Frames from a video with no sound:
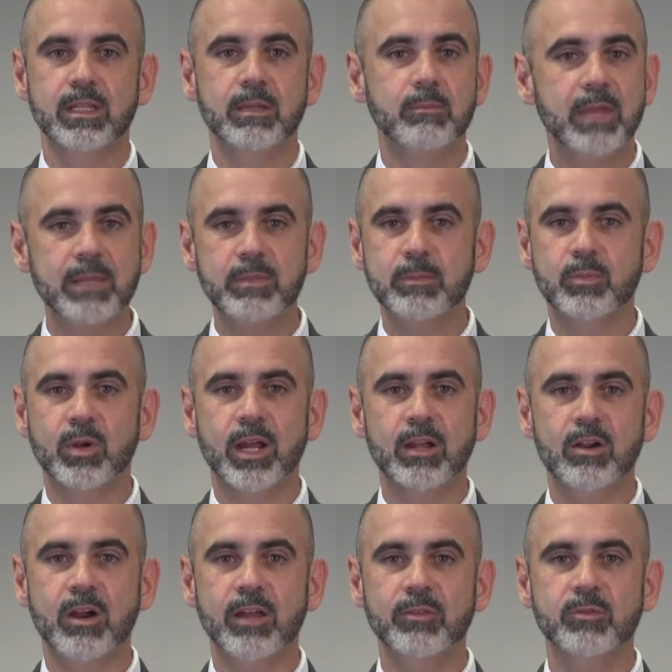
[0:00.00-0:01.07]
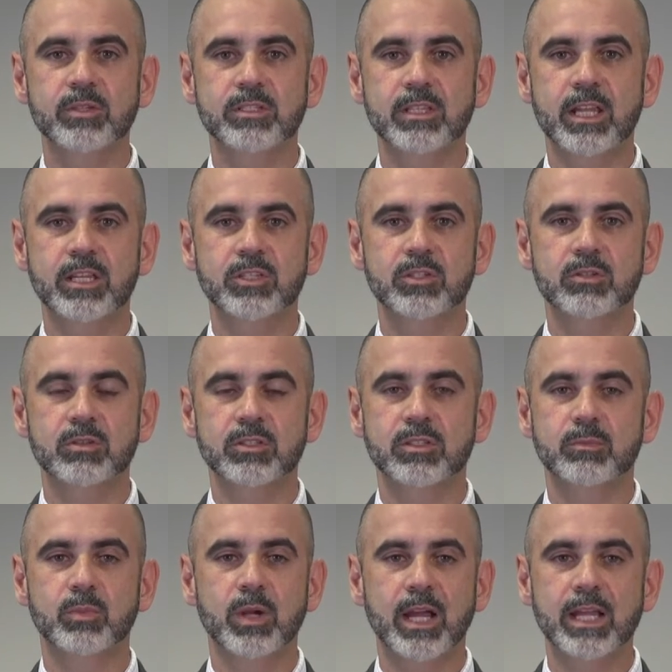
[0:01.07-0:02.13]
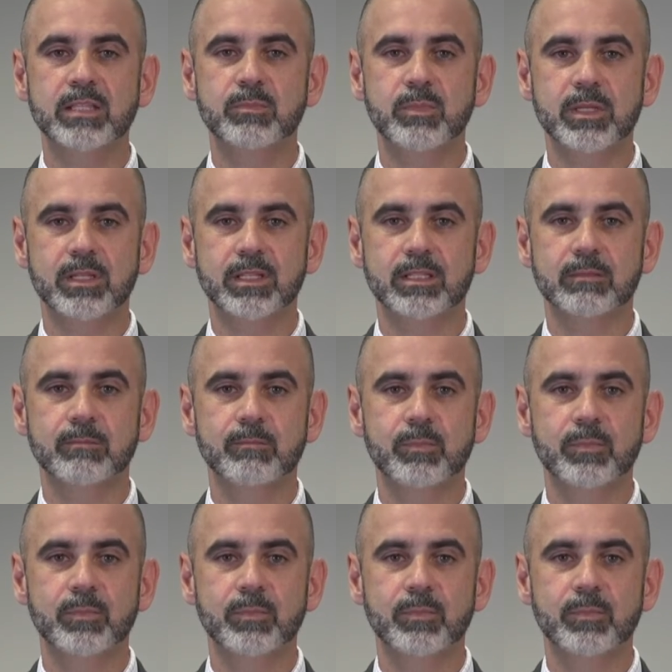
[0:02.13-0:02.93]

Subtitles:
maybe prior authorization or surprise billing.